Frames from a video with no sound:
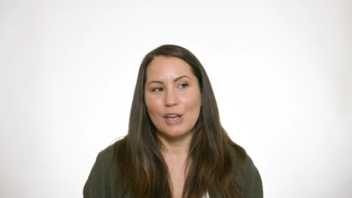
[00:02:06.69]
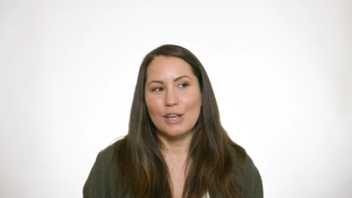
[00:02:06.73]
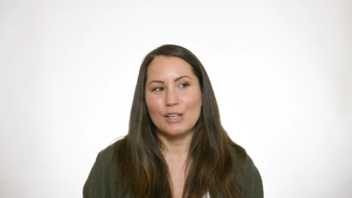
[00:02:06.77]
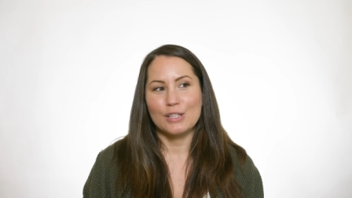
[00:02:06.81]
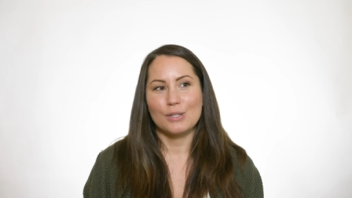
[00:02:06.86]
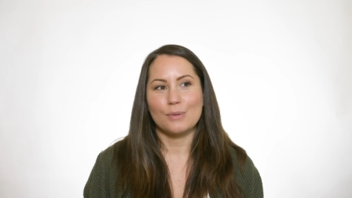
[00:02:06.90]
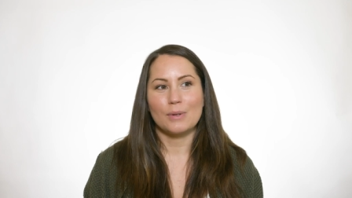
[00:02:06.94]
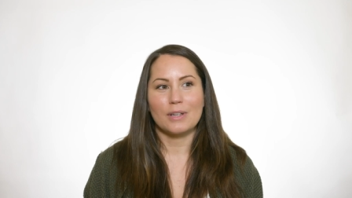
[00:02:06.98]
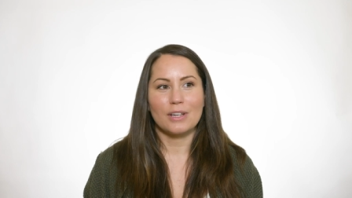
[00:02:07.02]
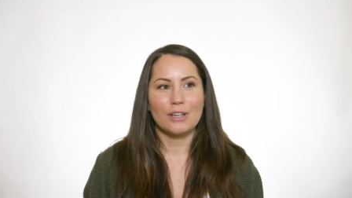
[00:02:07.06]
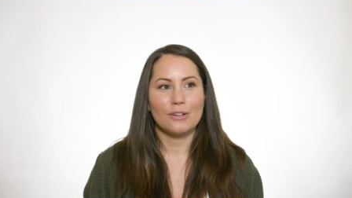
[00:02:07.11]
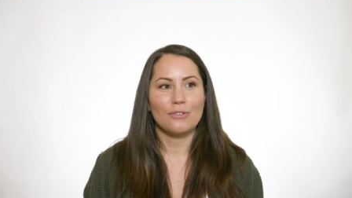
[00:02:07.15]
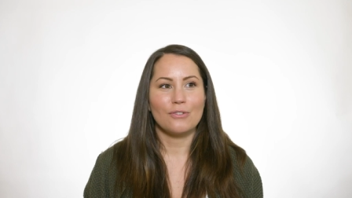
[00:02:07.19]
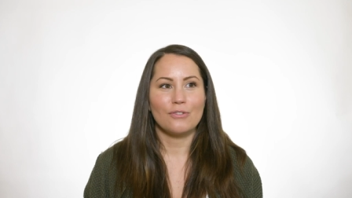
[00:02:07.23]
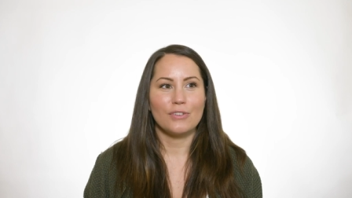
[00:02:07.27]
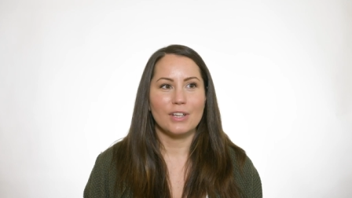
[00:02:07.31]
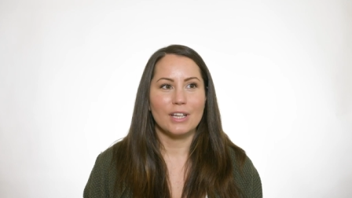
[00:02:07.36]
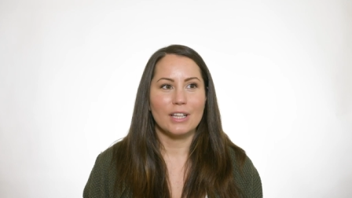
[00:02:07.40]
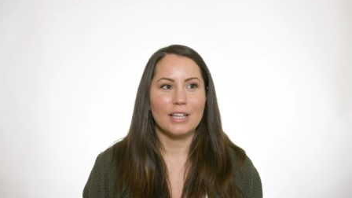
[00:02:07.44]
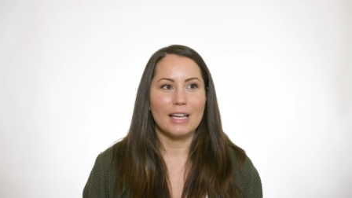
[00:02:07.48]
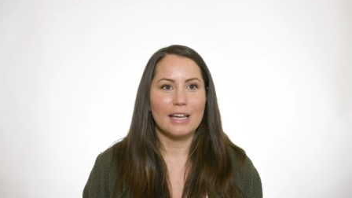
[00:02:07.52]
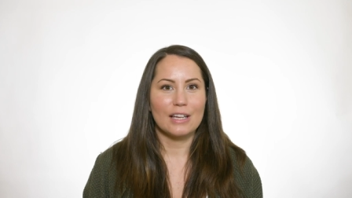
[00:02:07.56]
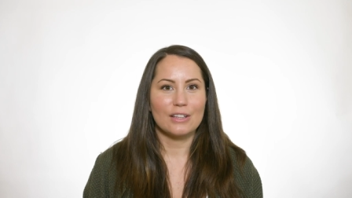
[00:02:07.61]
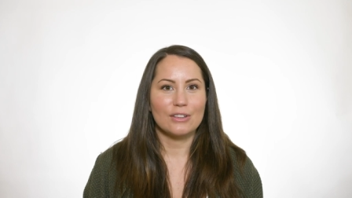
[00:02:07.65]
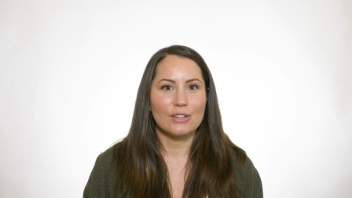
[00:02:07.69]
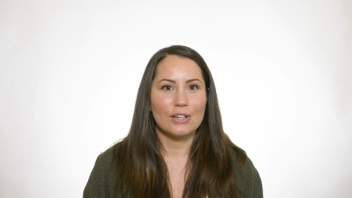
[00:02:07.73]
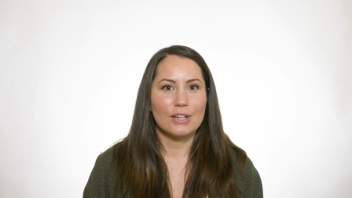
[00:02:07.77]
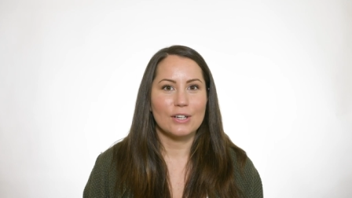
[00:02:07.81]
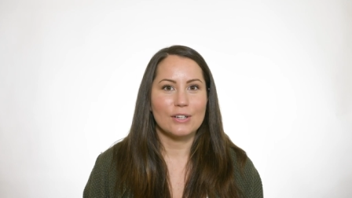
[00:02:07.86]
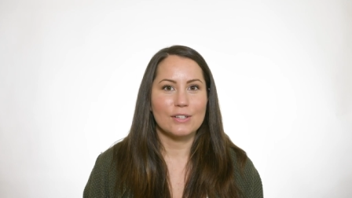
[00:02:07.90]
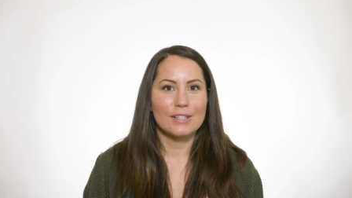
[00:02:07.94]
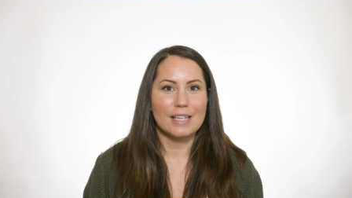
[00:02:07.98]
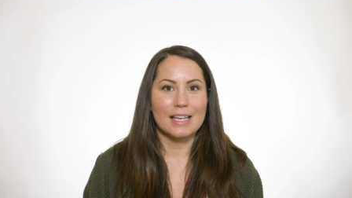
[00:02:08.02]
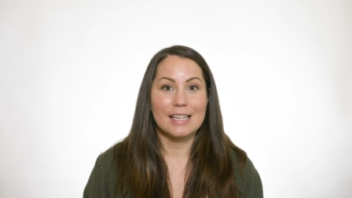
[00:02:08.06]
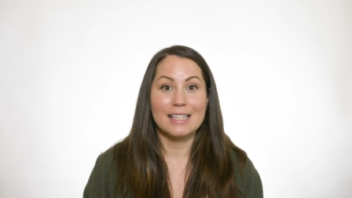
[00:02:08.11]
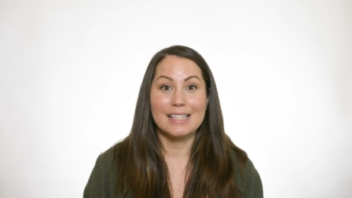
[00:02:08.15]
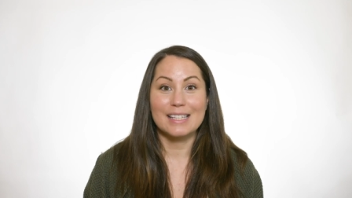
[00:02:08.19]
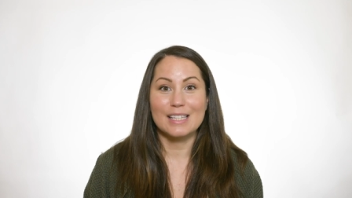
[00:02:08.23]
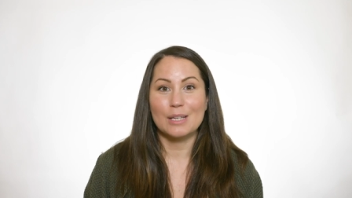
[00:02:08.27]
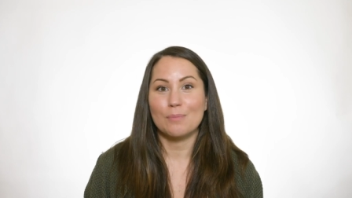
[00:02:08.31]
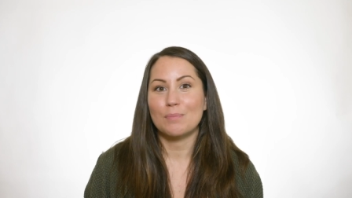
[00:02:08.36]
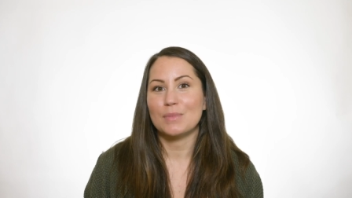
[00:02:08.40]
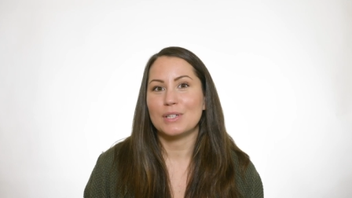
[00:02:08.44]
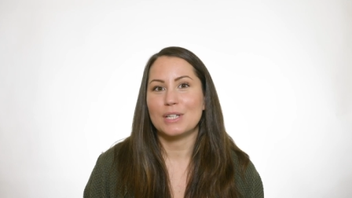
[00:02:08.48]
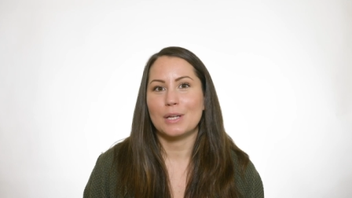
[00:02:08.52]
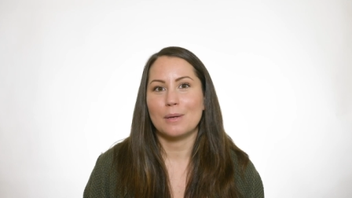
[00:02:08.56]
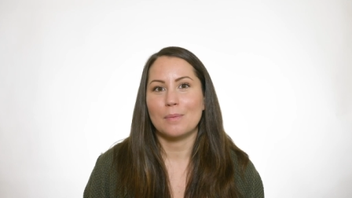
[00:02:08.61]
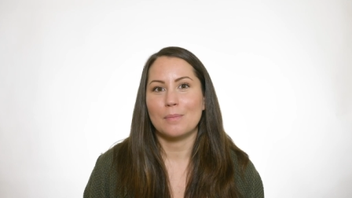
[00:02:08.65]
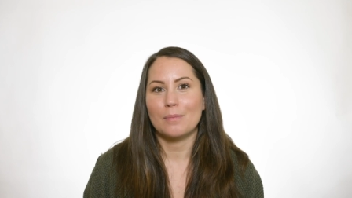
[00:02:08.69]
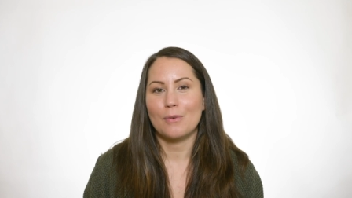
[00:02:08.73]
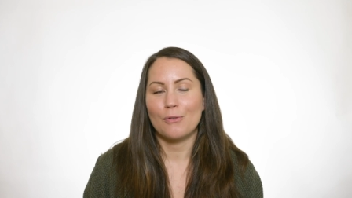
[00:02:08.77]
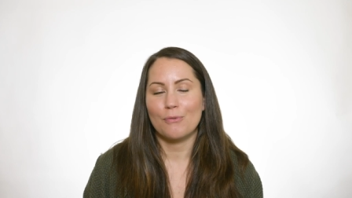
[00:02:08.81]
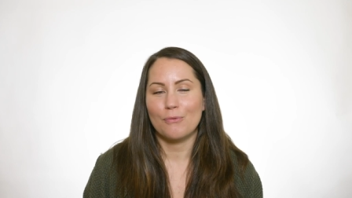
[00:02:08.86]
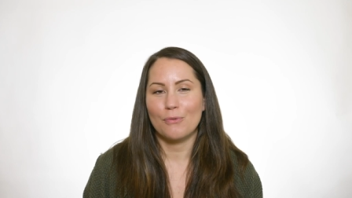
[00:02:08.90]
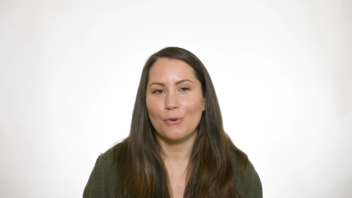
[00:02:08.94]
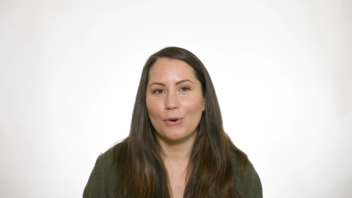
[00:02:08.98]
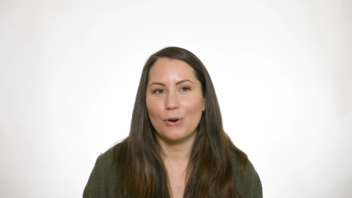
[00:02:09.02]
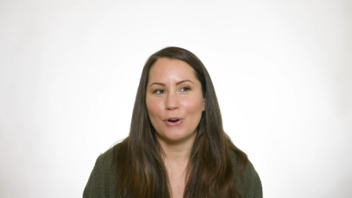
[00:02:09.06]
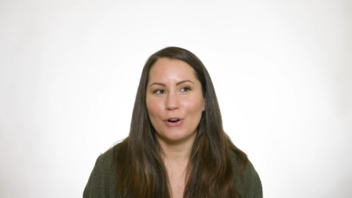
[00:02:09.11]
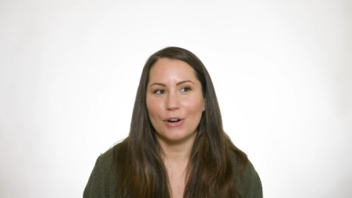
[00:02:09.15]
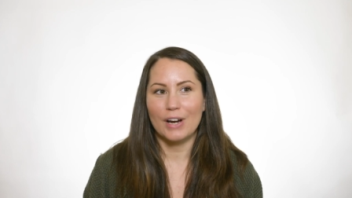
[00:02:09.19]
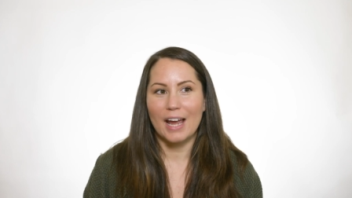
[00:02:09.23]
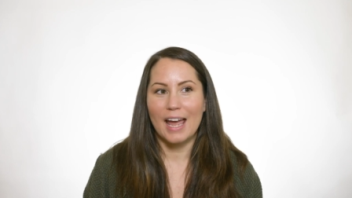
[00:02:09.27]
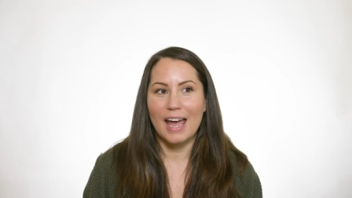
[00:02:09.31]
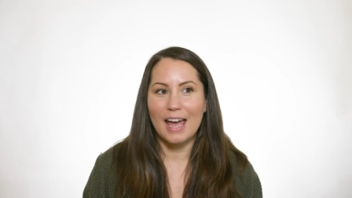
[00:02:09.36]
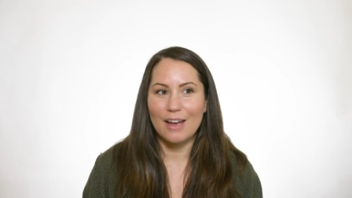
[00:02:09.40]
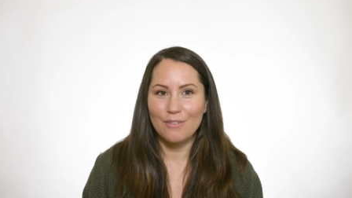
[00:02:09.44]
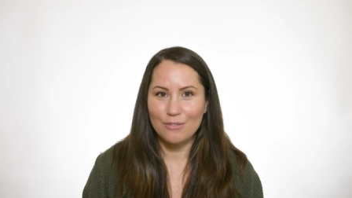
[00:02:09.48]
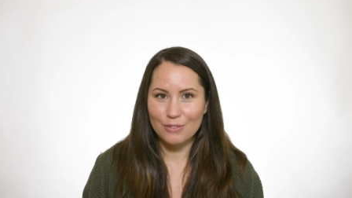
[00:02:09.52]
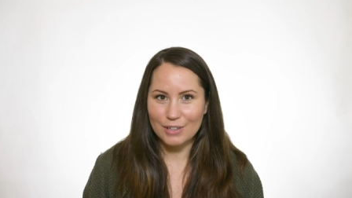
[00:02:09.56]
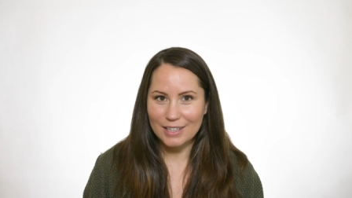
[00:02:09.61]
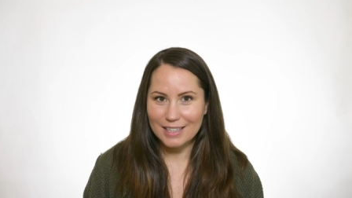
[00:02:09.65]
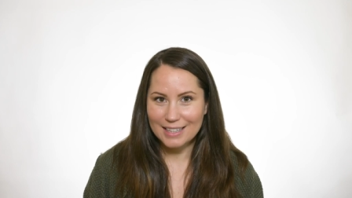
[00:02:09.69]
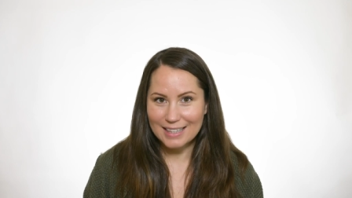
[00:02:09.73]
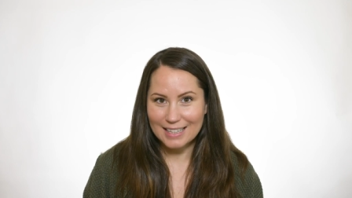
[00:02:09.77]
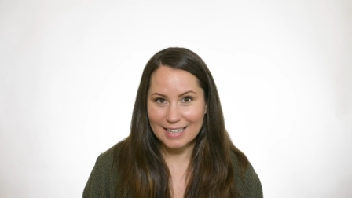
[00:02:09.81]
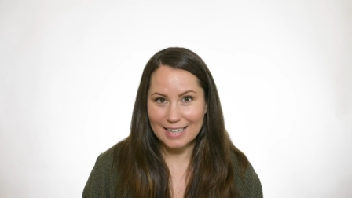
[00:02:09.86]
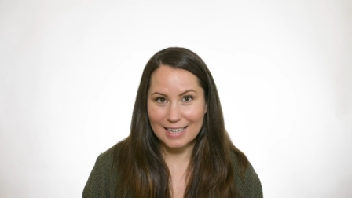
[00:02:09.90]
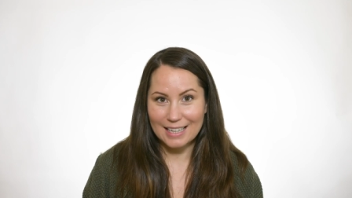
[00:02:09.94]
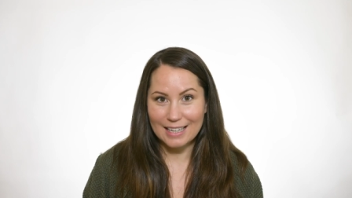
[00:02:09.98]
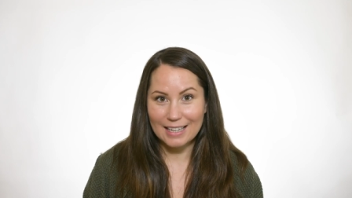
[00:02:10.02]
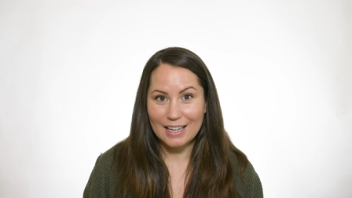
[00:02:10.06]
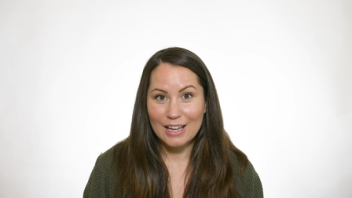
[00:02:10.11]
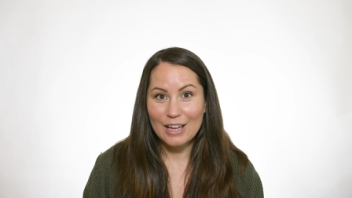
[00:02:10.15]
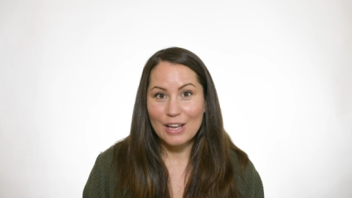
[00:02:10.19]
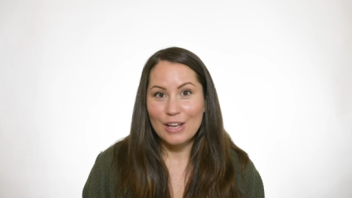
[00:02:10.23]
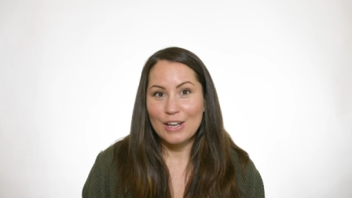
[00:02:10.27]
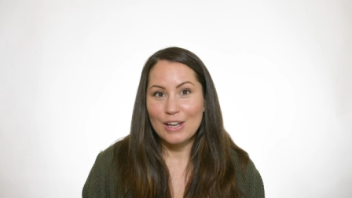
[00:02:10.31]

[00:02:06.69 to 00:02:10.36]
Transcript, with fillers: So it can feel like there's a symptom for everything.